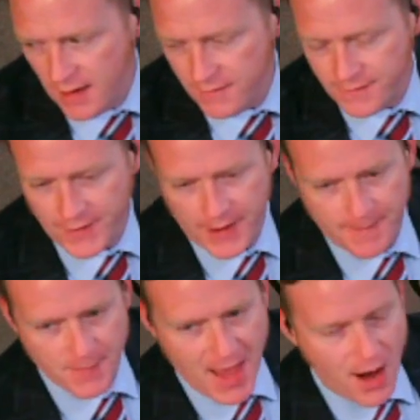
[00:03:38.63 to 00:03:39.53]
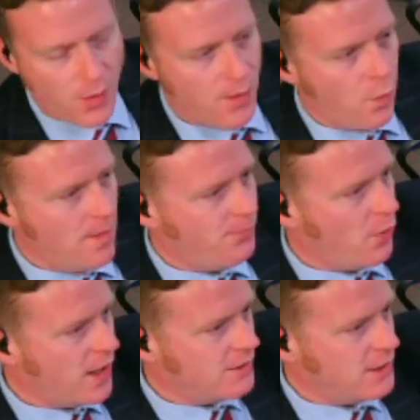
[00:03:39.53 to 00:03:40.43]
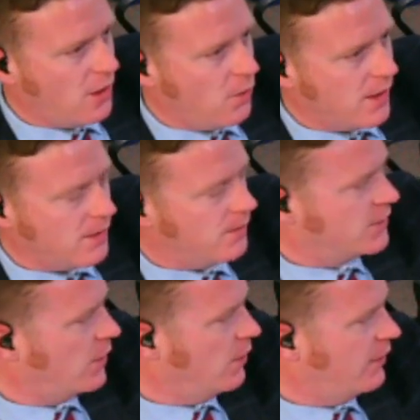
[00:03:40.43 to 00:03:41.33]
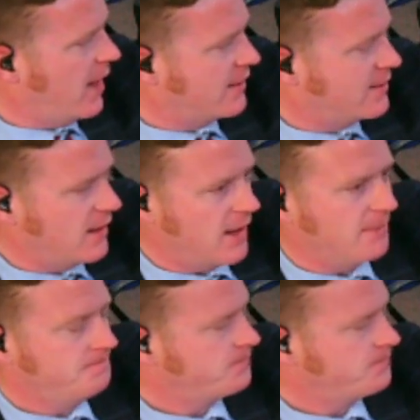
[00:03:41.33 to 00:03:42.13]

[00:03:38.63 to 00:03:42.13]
of how at one point, you know, we were told that